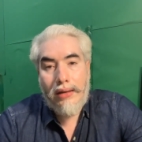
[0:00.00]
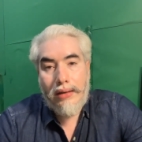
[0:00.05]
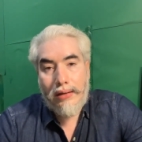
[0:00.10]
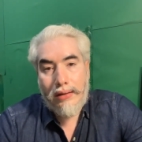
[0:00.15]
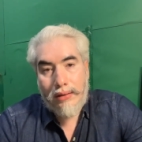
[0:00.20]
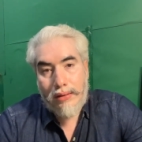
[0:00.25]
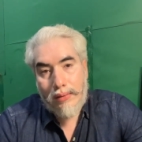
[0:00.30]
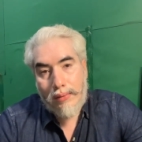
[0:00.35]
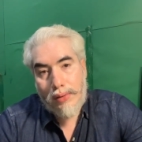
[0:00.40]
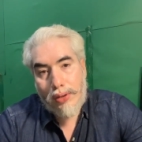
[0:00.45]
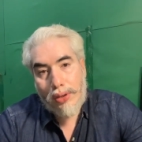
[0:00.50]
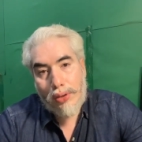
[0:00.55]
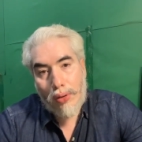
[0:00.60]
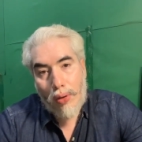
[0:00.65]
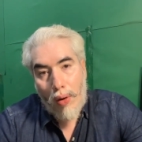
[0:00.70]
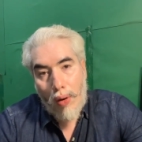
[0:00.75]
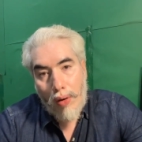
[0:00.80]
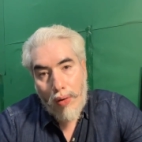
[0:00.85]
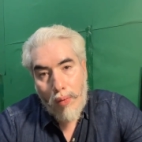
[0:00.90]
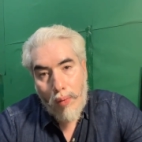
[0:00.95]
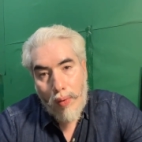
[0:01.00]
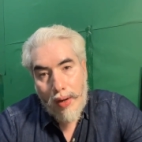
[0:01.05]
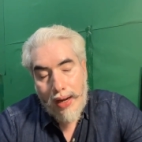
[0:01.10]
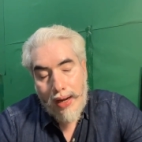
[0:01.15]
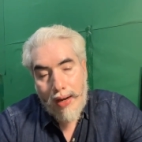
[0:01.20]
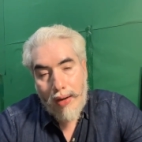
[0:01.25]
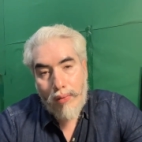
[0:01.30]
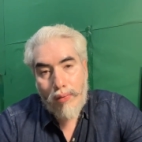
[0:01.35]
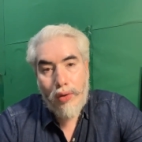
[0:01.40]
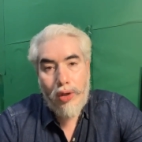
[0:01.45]
uh, strong way
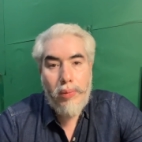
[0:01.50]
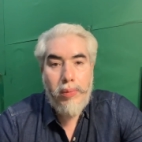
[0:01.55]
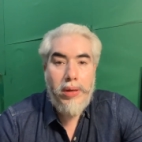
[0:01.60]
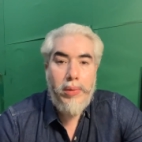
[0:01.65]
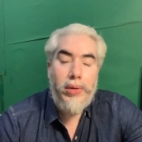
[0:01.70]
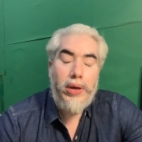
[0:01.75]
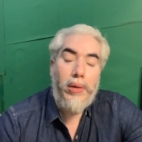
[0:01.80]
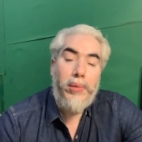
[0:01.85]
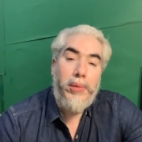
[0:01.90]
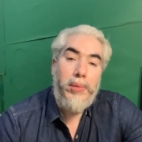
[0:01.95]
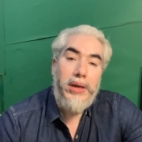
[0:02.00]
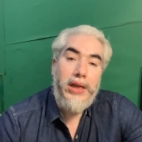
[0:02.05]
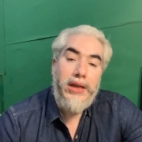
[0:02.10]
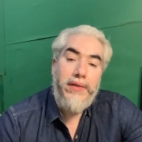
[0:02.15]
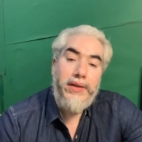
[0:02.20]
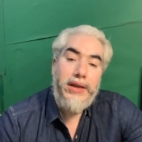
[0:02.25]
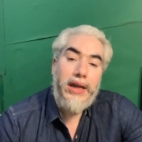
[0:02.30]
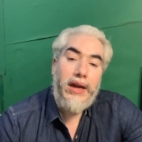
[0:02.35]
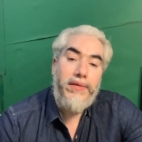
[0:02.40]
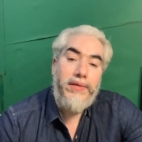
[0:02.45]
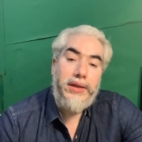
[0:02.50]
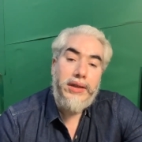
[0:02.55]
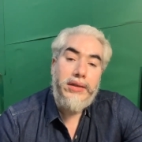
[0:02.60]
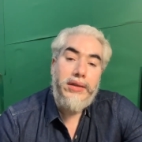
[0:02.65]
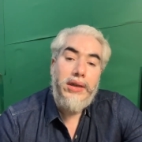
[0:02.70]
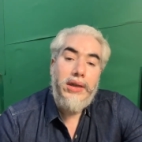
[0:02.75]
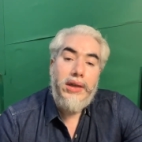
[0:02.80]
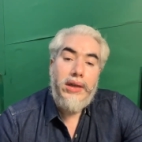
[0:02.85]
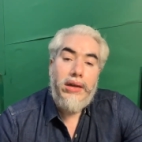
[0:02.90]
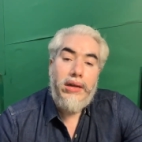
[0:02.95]
would be probably even after
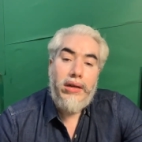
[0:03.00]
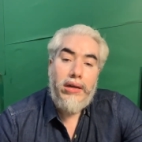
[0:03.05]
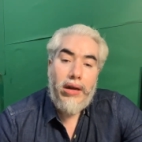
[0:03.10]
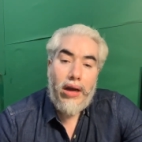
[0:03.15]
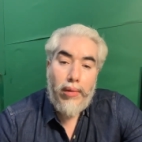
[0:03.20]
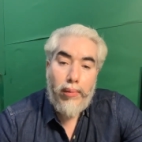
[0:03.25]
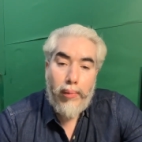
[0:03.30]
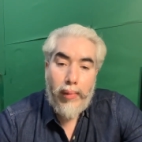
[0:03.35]
uh,